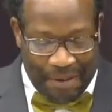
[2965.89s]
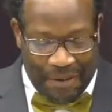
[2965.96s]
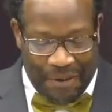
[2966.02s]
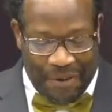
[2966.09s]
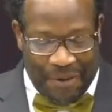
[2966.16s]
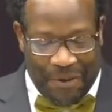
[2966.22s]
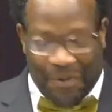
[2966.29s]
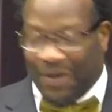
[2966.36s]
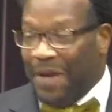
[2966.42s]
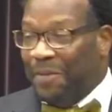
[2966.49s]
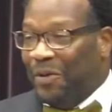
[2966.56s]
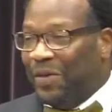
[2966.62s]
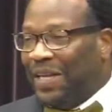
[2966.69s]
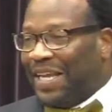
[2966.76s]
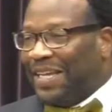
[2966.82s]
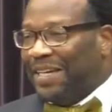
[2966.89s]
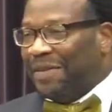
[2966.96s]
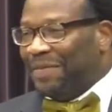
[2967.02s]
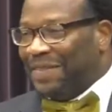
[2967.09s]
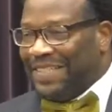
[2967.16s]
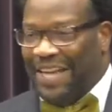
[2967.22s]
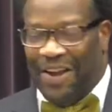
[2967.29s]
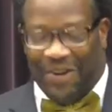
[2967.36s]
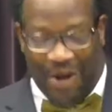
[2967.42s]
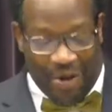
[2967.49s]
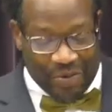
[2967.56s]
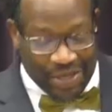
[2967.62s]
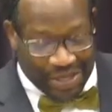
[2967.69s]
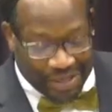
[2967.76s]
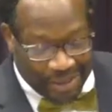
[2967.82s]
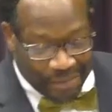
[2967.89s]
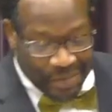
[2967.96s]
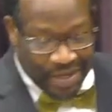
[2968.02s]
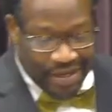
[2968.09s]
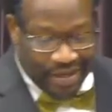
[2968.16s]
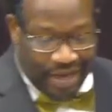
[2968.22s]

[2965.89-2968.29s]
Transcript: Oh, come on, look it up. Y'all Gotta look it up.